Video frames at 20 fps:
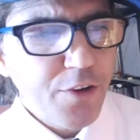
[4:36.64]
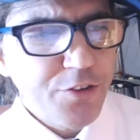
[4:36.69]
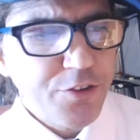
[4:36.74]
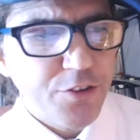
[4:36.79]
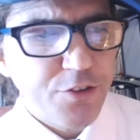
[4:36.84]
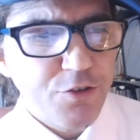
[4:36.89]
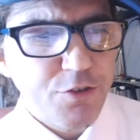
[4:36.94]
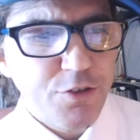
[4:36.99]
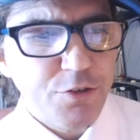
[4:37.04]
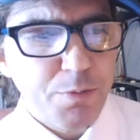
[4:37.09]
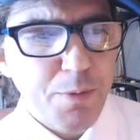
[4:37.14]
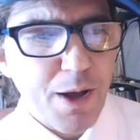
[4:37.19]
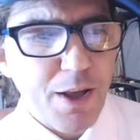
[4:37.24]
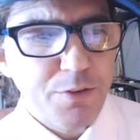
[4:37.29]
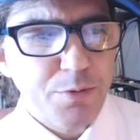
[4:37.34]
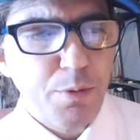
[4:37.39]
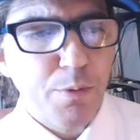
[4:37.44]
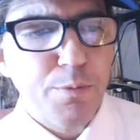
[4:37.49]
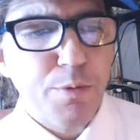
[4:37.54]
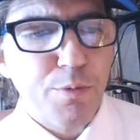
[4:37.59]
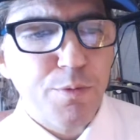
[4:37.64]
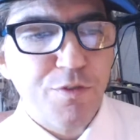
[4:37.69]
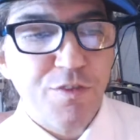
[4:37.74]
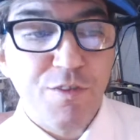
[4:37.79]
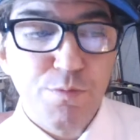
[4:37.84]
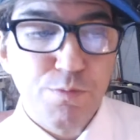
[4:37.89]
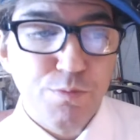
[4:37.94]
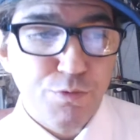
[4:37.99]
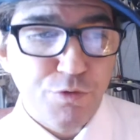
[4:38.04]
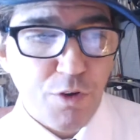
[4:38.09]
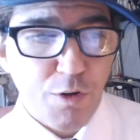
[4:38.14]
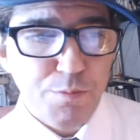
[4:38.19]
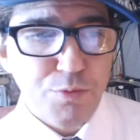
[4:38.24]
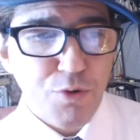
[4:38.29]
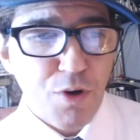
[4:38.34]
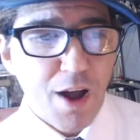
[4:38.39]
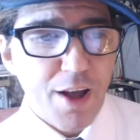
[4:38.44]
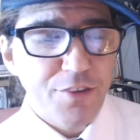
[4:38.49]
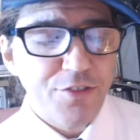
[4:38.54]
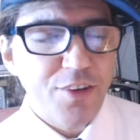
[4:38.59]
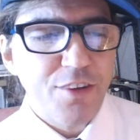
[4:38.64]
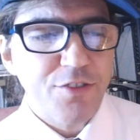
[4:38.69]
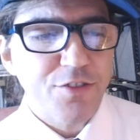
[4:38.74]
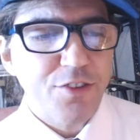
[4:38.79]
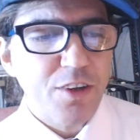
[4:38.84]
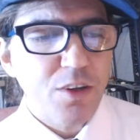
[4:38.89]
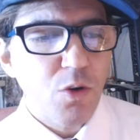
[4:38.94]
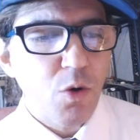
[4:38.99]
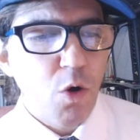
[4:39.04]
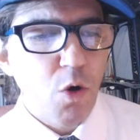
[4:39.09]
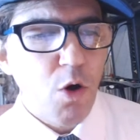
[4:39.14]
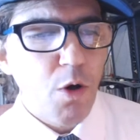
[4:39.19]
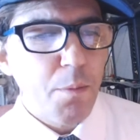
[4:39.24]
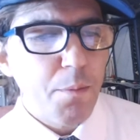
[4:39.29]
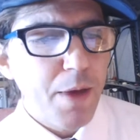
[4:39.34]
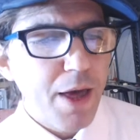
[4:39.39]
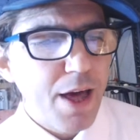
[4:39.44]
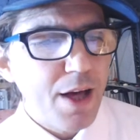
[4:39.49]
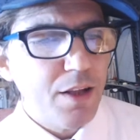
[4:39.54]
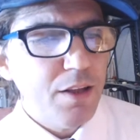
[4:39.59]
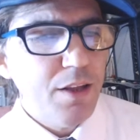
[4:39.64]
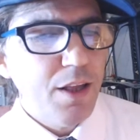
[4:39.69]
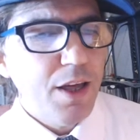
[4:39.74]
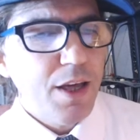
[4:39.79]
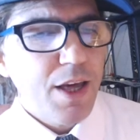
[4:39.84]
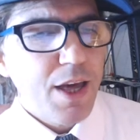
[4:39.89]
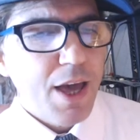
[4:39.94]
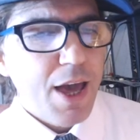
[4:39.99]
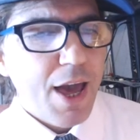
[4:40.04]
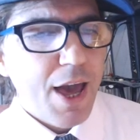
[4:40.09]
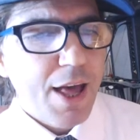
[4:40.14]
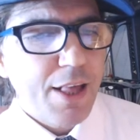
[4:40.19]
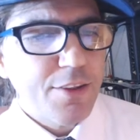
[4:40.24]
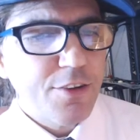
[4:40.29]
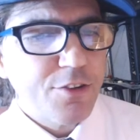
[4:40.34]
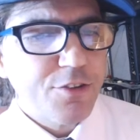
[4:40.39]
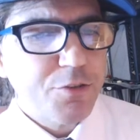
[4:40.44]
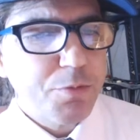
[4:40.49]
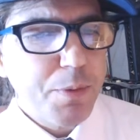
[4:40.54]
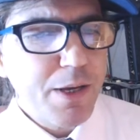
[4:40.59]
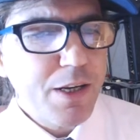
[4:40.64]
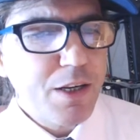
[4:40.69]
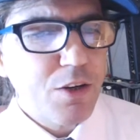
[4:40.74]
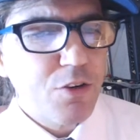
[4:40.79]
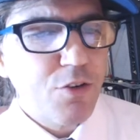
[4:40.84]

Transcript: is responsible for processing all mail and that the speaker